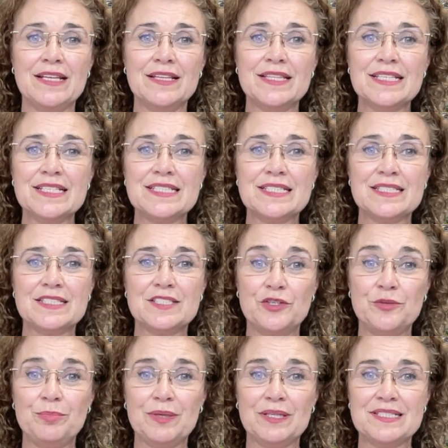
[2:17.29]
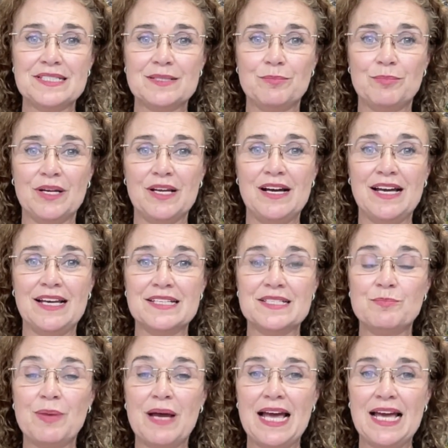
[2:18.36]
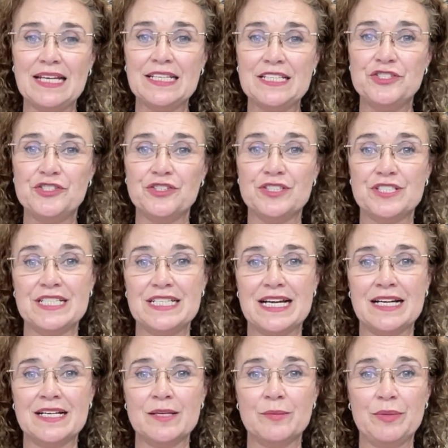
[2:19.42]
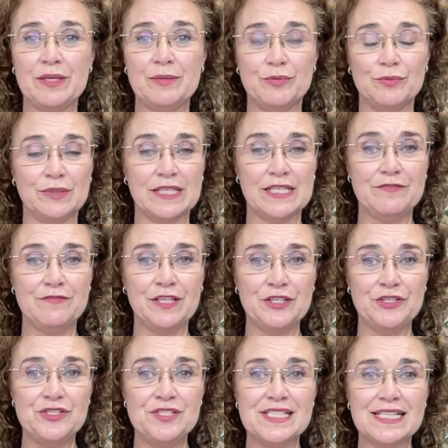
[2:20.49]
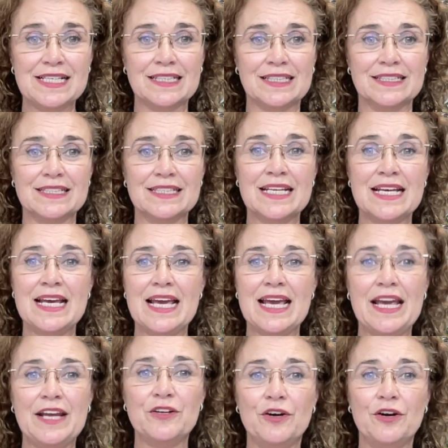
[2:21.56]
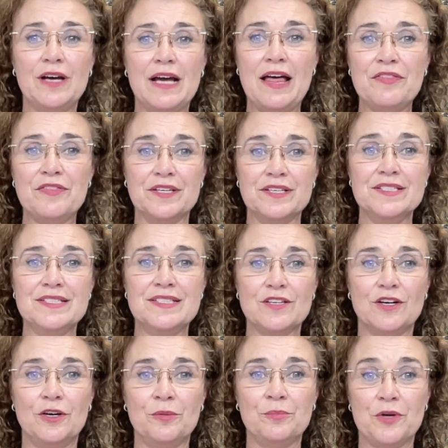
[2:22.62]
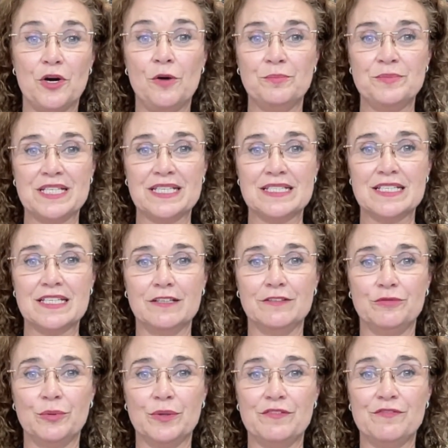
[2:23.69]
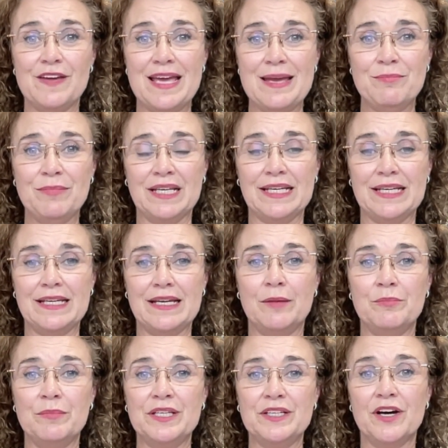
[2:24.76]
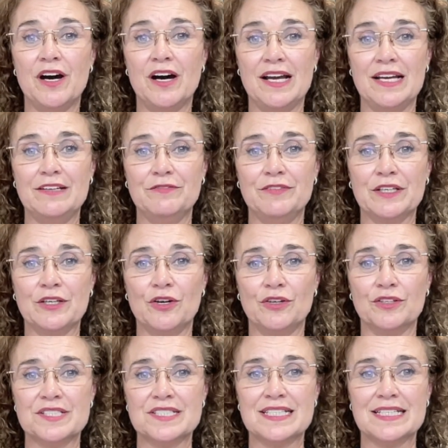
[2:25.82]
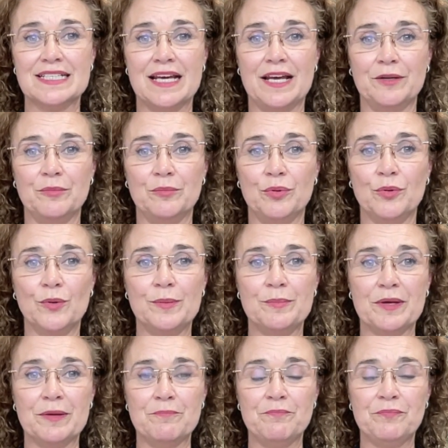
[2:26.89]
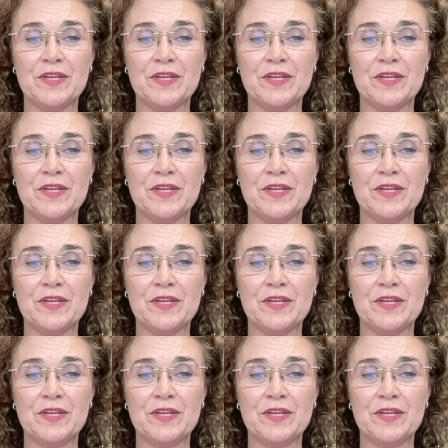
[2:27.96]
This surplus supply is partly due to younger people leaving New Zealand and others opting to live with family amid high living costs and unemployment.